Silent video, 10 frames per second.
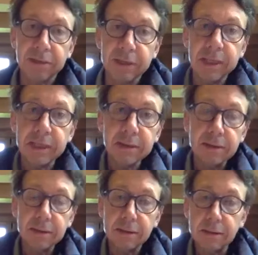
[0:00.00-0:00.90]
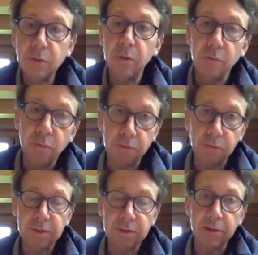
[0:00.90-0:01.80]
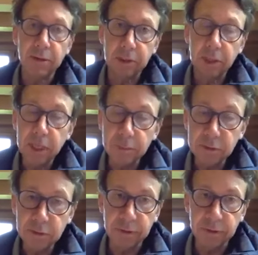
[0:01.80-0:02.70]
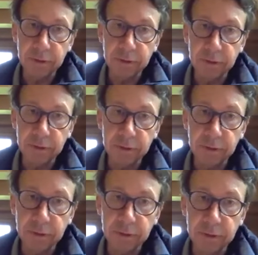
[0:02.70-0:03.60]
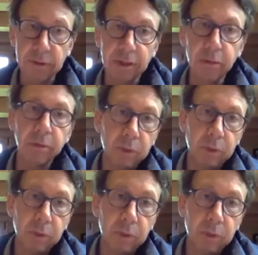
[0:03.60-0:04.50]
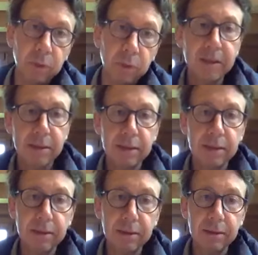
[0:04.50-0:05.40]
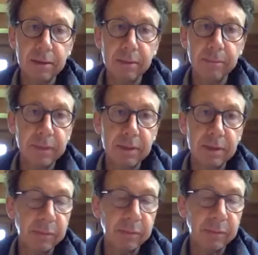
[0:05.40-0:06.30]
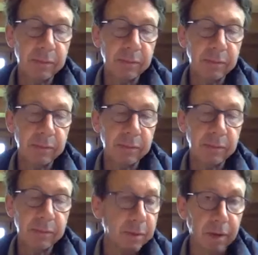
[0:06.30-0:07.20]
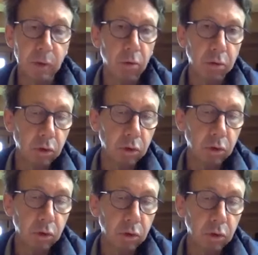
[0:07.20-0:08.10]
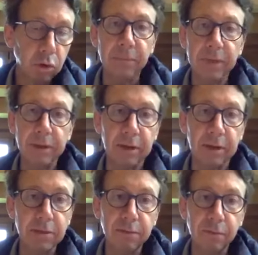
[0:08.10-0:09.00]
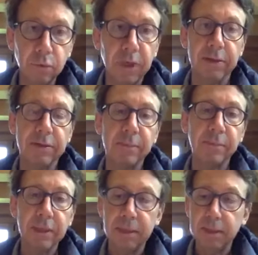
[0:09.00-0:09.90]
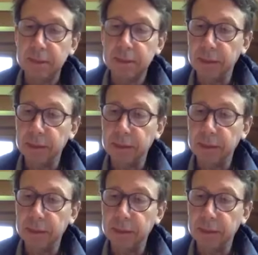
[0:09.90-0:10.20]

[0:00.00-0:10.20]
and then uh, it will move to the southern hemisphere and will restart again in, um, in September or October or November, uh, as the flu does.